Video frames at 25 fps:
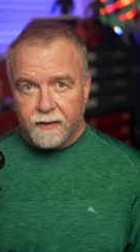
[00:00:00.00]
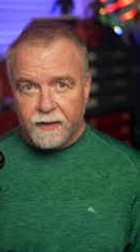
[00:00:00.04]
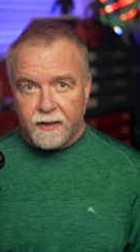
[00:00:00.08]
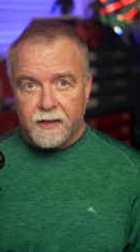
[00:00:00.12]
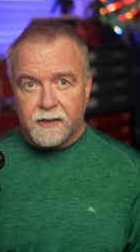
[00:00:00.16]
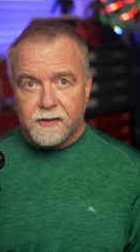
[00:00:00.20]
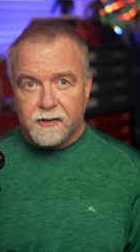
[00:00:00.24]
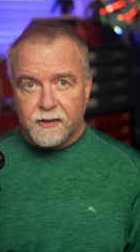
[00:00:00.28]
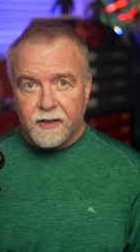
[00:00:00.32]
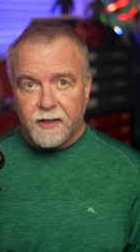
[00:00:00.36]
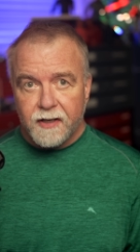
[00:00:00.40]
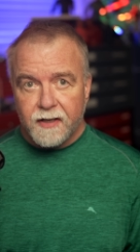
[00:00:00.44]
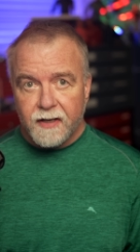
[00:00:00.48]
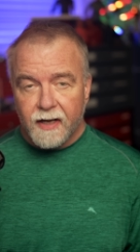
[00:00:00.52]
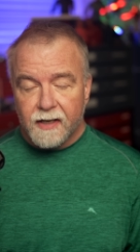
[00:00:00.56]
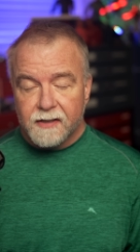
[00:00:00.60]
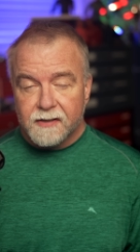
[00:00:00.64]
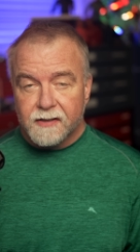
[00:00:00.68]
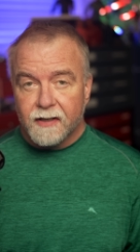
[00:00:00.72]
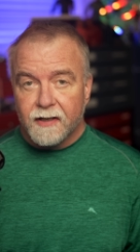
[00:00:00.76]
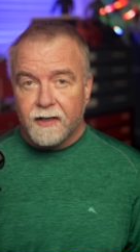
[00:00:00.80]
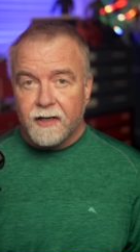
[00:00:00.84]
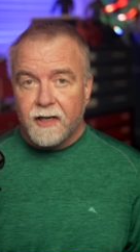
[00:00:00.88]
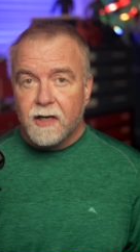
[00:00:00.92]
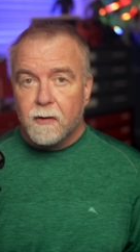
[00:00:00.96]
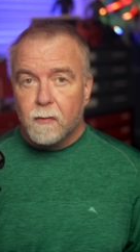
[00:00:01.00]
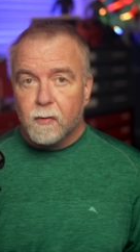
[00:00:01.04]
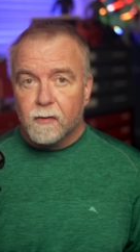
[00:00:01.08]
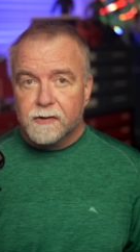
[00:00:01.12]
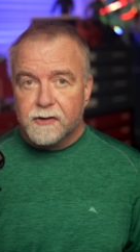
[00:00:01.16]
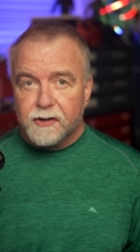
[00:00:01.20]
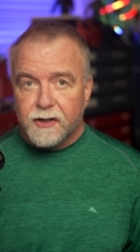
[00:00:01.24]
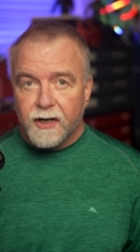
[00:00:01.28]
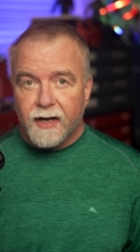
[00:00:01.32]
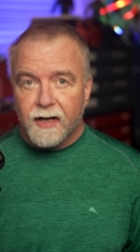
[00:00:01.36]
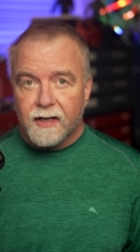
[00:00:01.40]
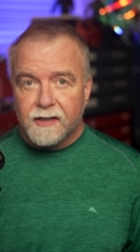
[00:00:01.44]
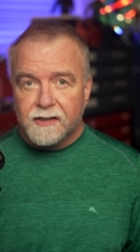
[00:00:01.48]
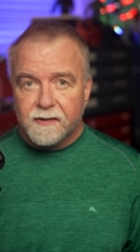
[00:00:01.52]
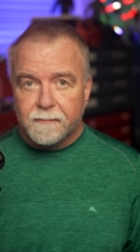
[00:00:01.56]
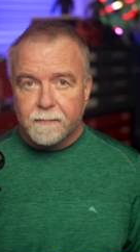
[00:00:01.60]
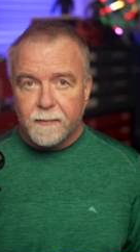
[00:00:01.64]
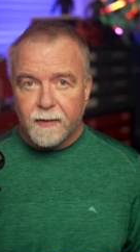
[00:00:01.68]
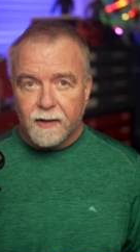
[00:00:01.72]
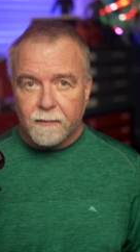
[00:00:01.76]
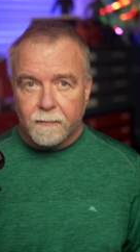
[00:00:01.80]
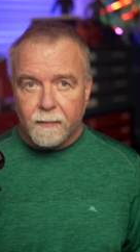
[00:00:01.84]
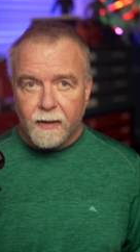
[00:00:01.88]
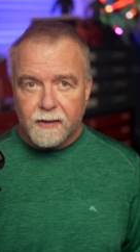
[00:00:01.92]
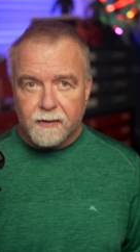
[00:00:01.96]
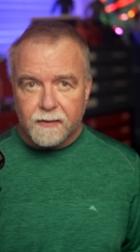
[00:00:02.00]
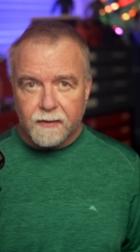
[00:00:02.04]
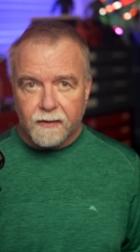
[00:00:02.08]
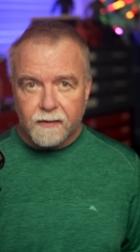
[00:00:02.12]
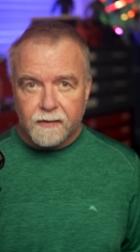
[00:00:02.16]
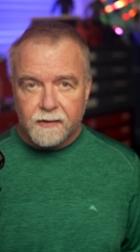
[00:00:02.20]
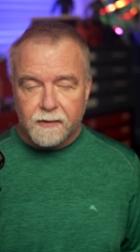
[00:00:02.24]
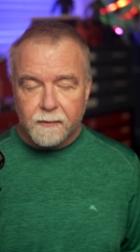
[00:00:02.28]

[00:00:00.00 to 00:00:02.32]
each key has an equal chance of being measured,